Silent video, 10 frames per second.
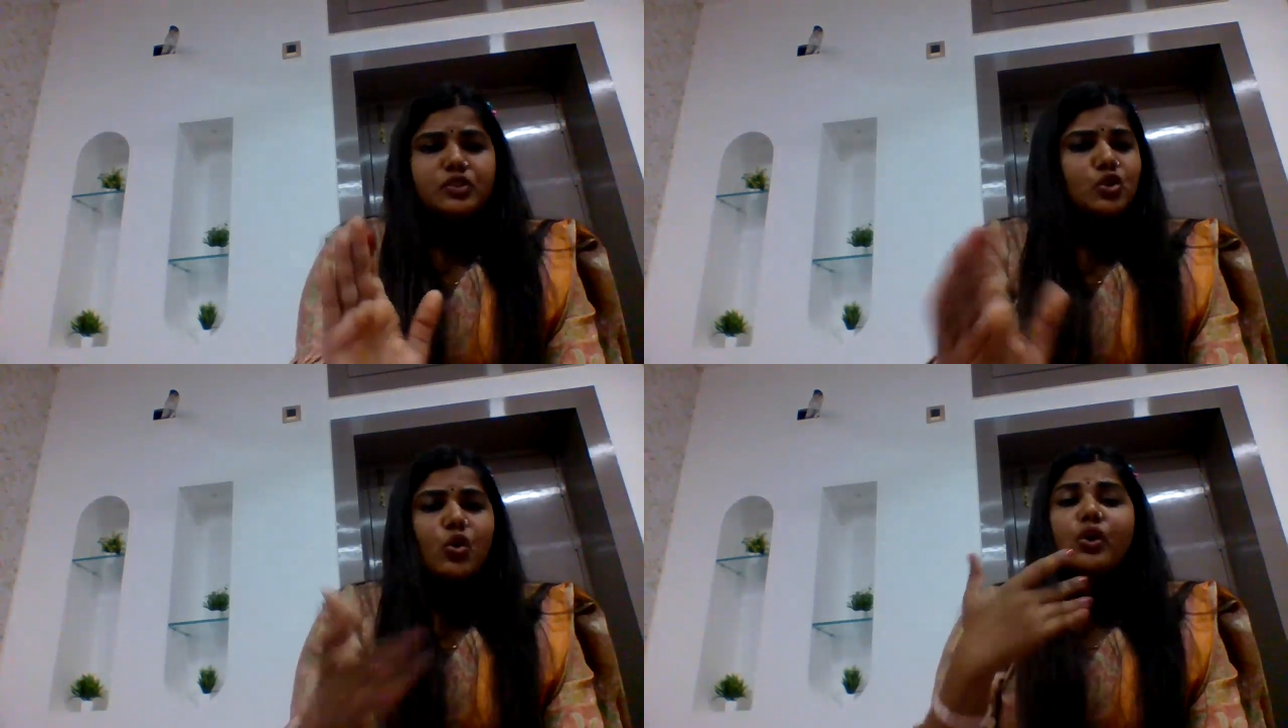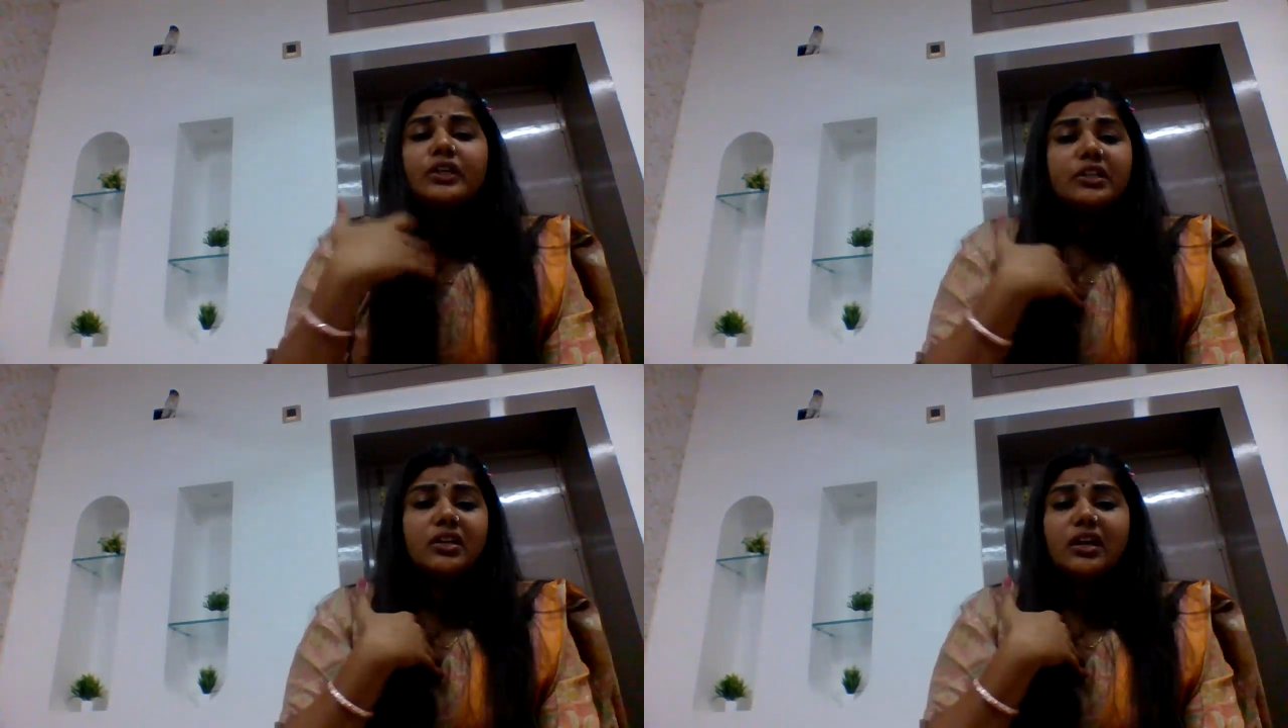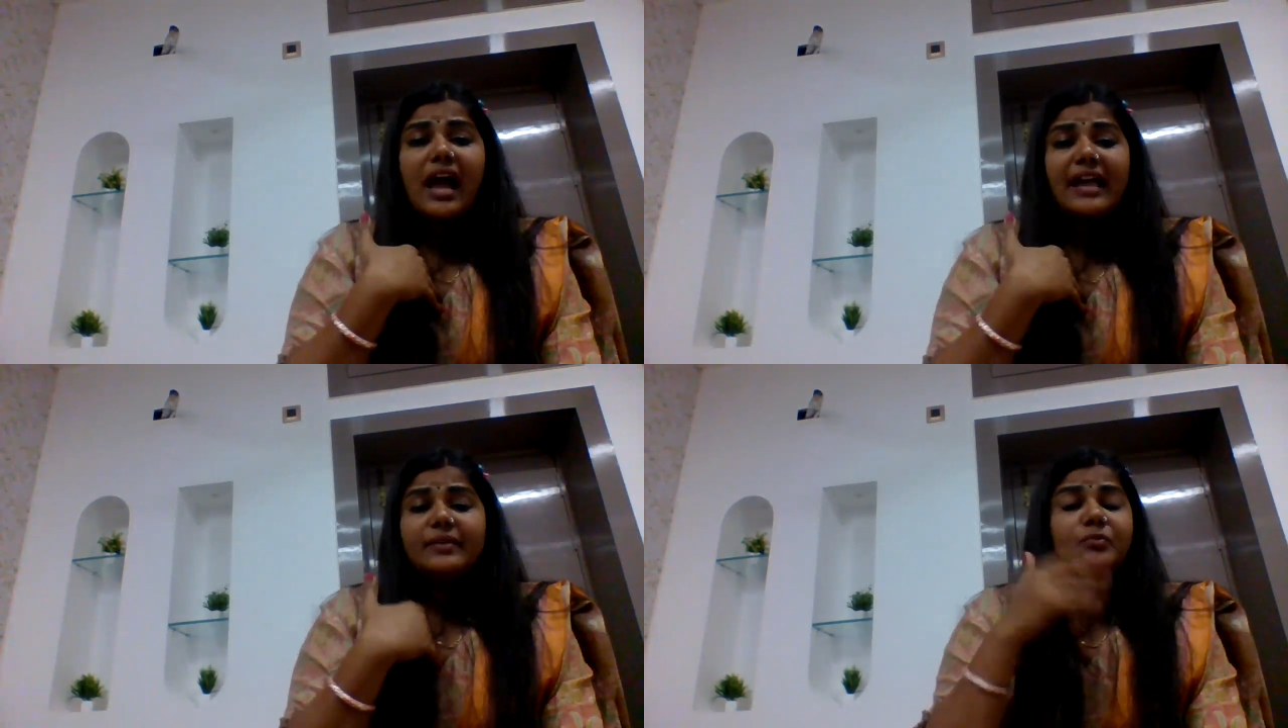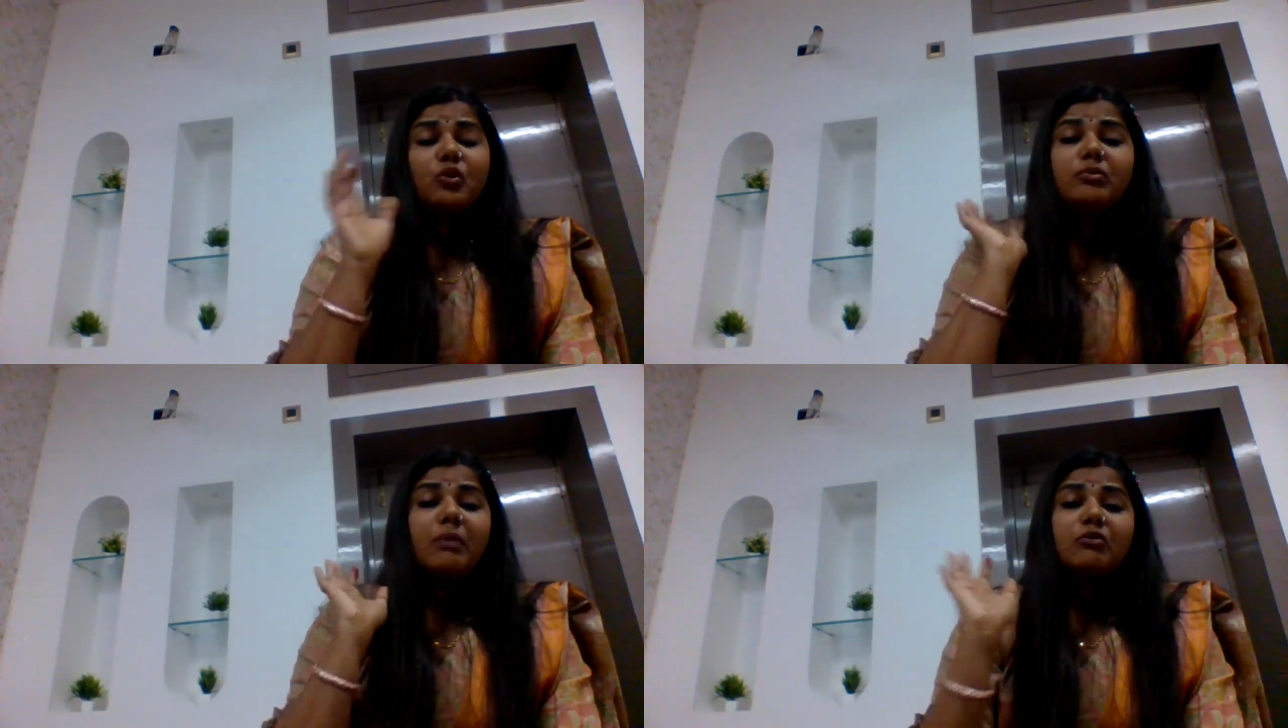So here I am
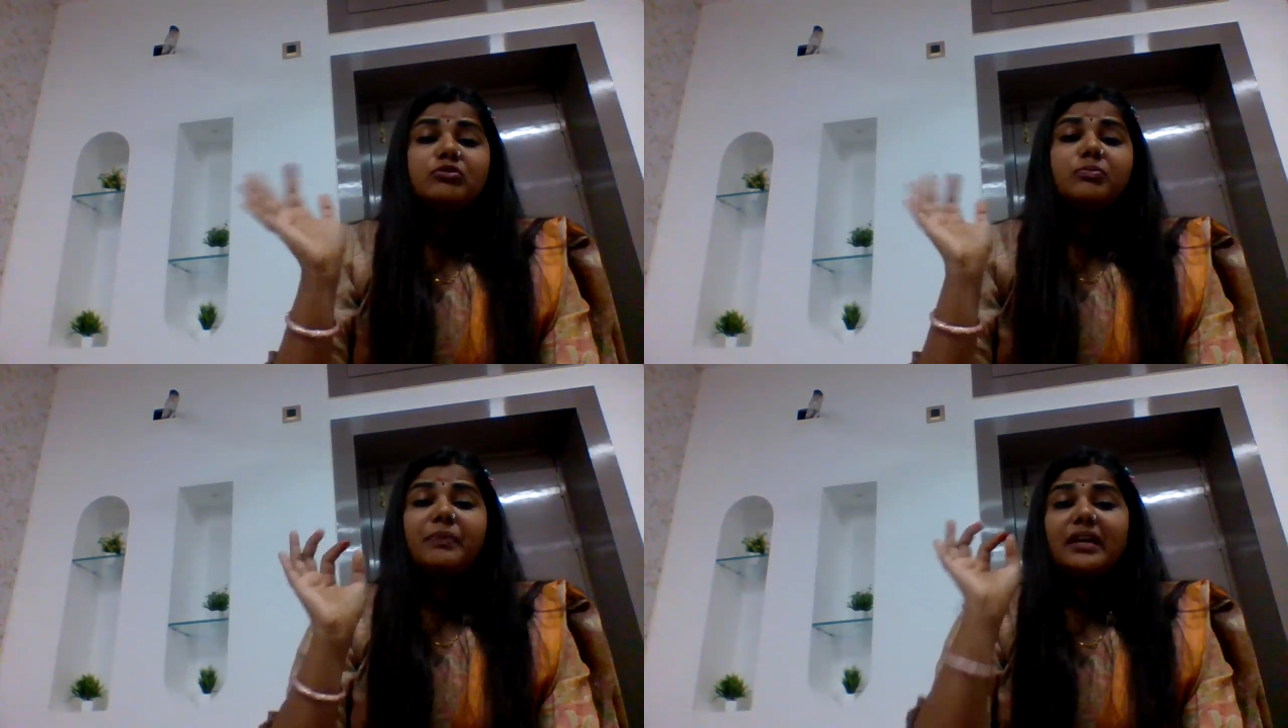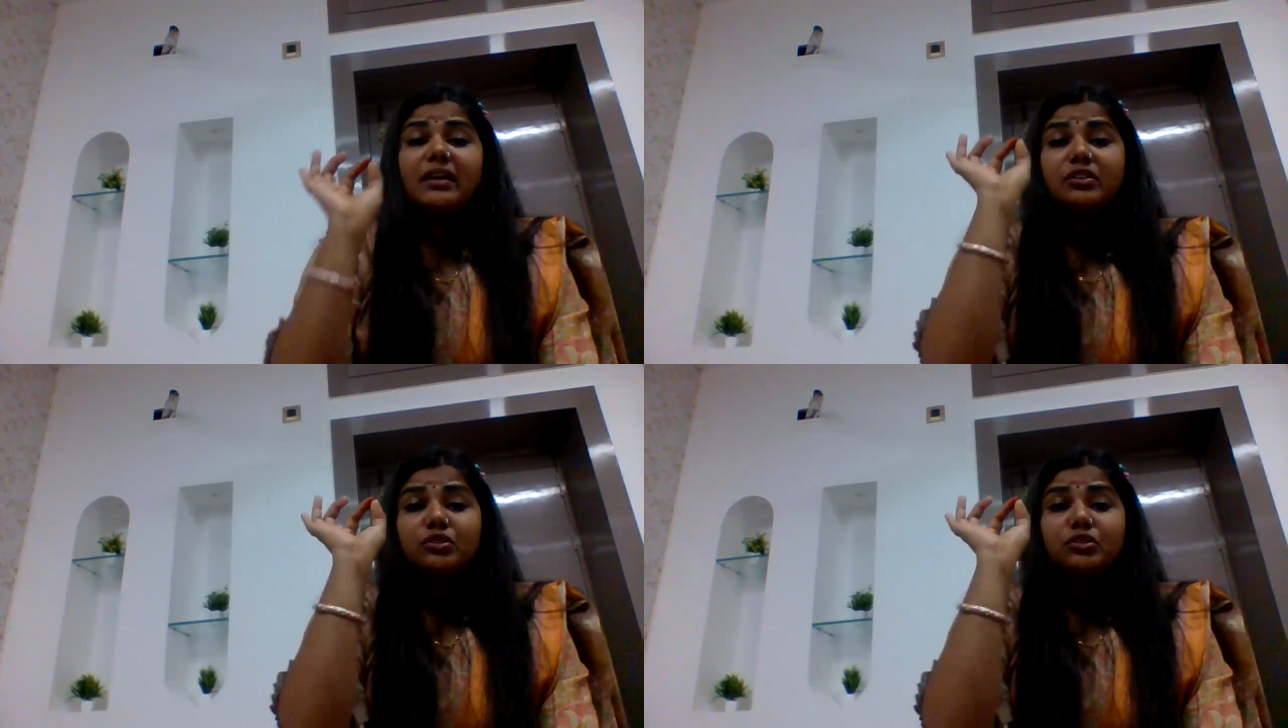not bound to pay